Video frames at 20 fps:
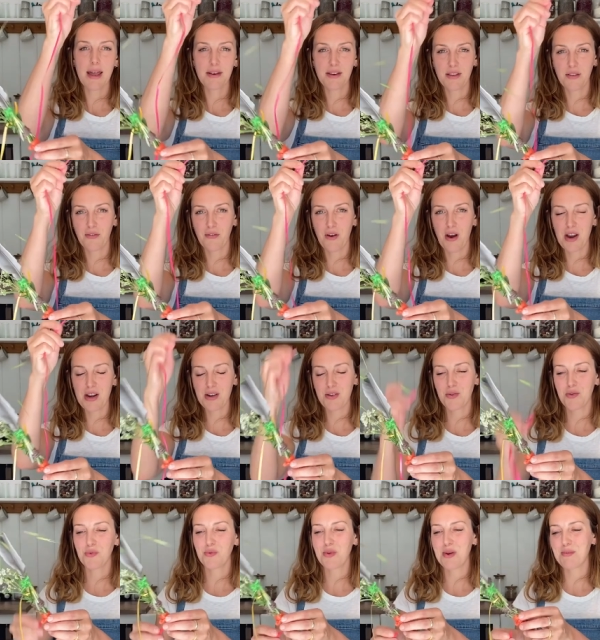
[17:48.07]
And
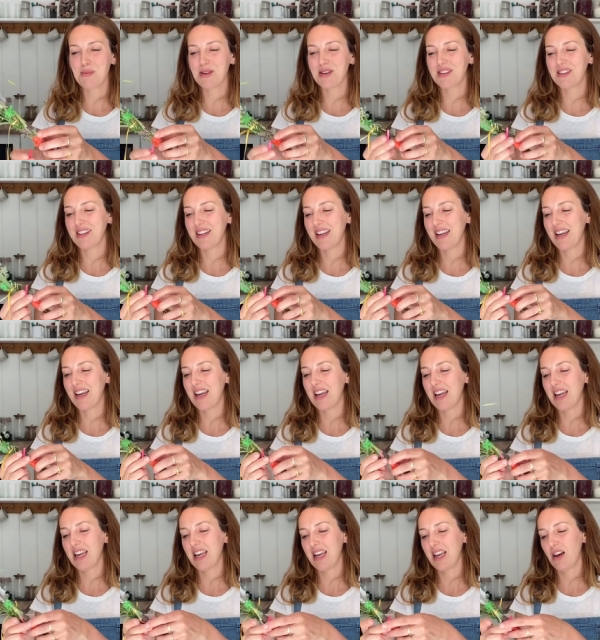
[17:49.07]
final ribbon here,
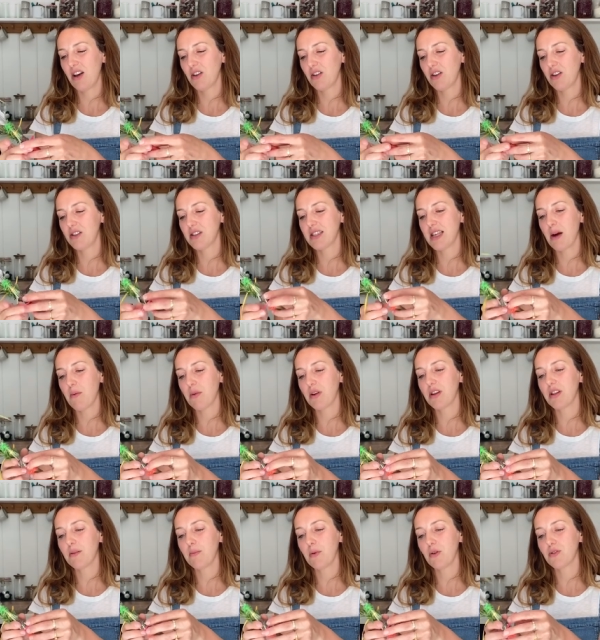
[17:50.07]
I'll use that
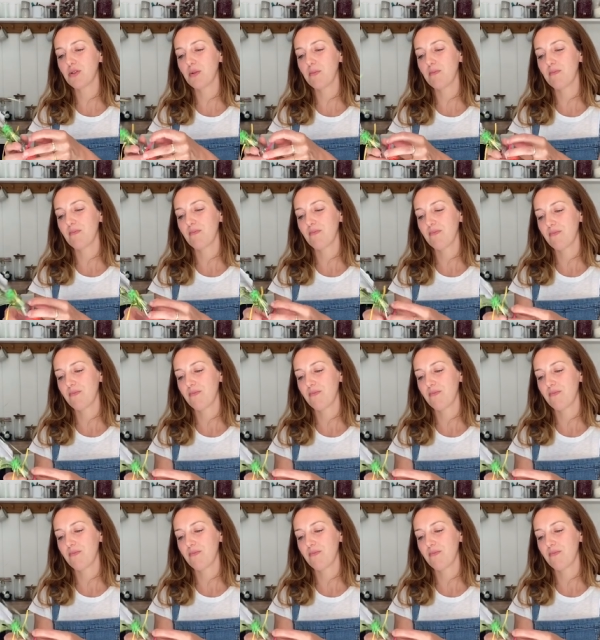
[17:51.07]
one at the bottom.